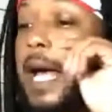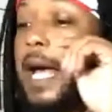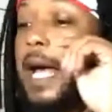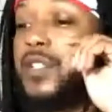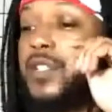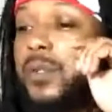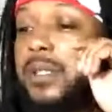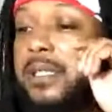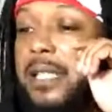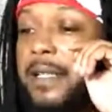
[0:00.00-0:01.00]
I've
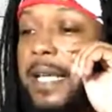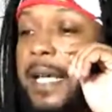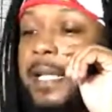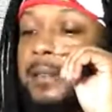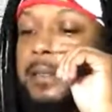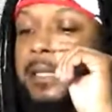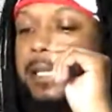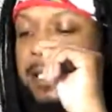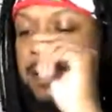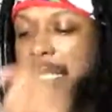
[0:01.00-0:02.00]
noticed that
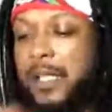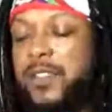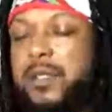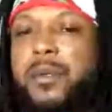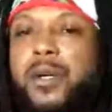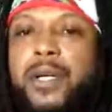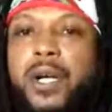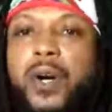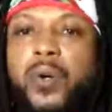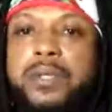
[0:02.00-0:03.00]
it's
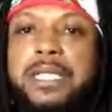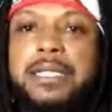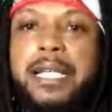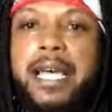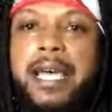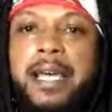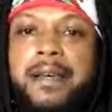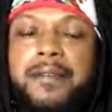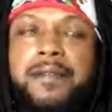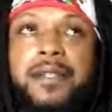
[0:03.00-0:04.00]
customary only to have